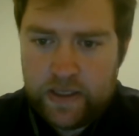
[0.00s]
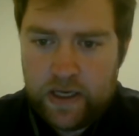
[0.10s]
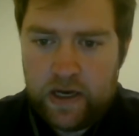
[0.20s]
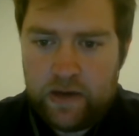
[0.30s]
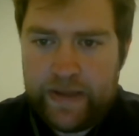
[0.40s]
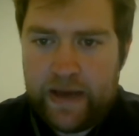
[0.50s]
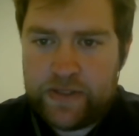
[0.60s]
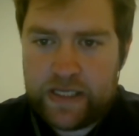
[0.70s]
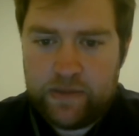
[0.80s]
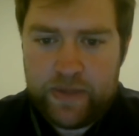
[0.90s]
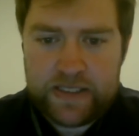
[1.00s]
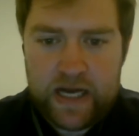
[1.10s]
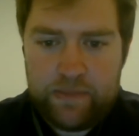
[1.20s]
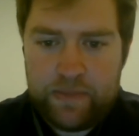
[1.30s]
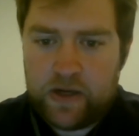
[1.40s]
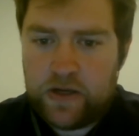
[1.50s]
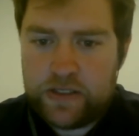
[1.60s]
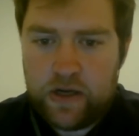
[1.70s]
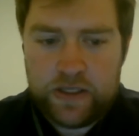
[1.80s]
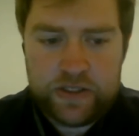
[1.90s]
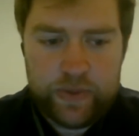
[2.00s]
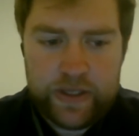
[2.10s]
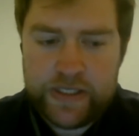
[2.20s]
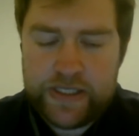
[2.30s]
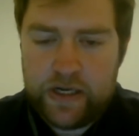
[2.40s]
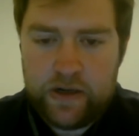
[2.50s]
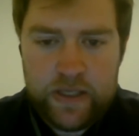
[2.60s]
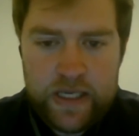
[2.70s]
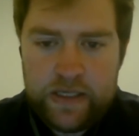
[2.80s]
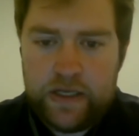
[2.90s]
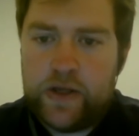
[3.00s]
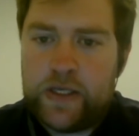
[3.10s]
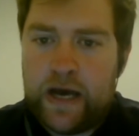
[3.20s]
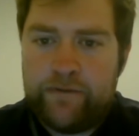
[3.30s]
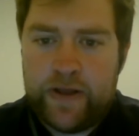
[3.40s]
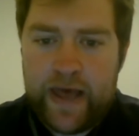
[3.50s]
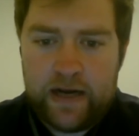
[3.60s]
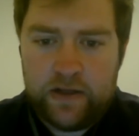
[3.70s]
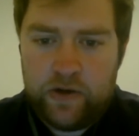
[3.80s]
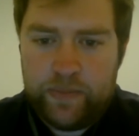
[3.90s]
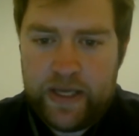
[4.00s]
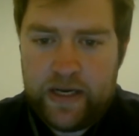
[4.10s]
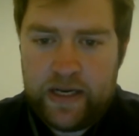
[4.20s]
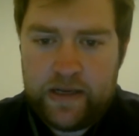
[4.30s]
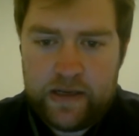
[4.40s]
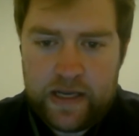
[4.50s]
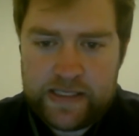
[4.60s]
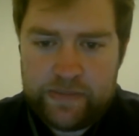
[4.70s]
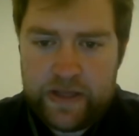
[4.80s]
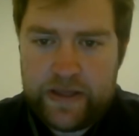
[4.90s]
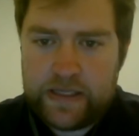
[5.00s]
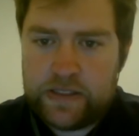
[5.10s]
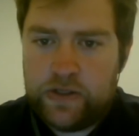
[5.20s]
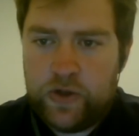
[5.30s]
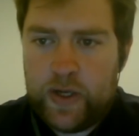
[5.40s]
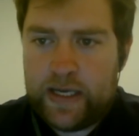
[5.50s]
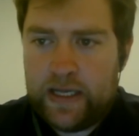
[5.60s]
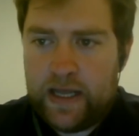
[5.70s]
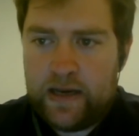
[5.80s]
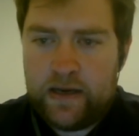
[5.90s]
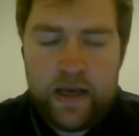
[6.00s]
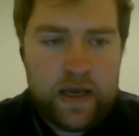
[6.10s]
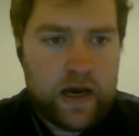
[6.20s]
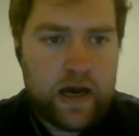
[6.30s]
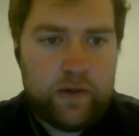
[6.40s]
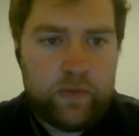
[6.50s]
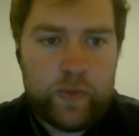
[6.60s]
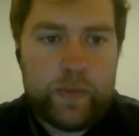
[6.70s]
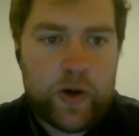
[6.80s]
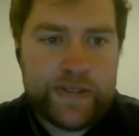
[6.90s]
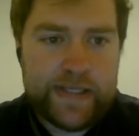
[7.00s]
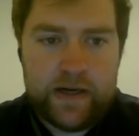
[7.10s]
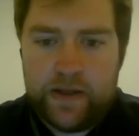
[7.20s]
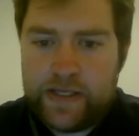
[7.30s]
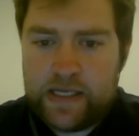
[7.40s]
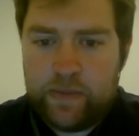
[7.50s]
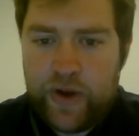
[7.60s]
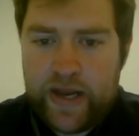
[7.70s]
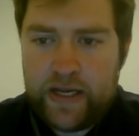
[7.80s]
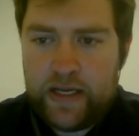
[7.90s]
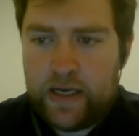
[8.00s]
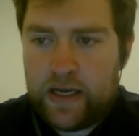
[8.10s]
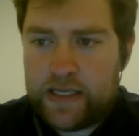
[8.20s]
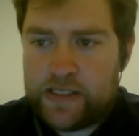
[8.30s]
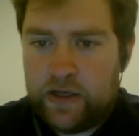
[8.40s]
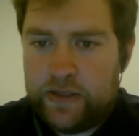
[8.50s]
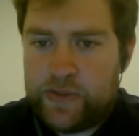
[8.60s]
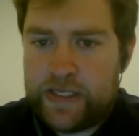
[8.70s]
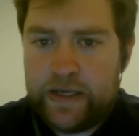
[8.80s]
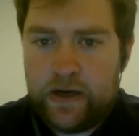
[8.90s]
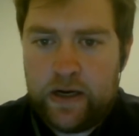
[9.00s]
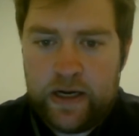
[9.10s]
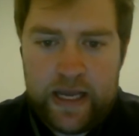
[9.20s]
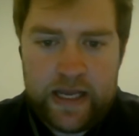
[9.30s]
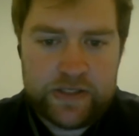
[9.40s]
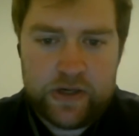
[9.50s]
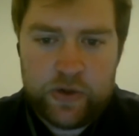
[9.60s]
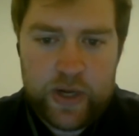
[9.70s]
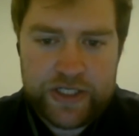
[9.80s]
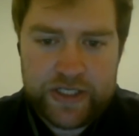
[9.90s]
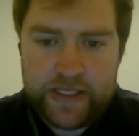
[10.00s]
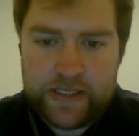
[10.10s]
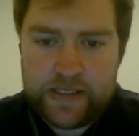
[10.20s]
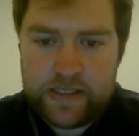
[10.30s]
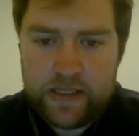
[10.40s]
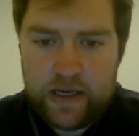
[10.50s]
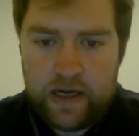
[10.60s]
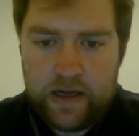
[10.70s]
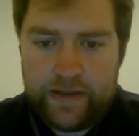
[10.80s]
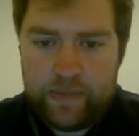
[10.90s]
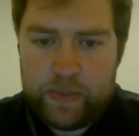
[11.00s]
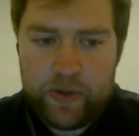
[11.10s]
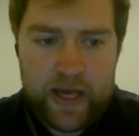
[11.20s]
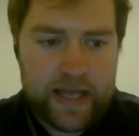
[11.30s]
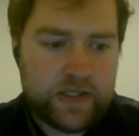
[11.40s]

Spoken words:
And that was like the big topic on Twitter. So, he covered that a little bit and some of the things they're doing. And then when we posted it on the subreddit, I saw he was in there answering questions that people had.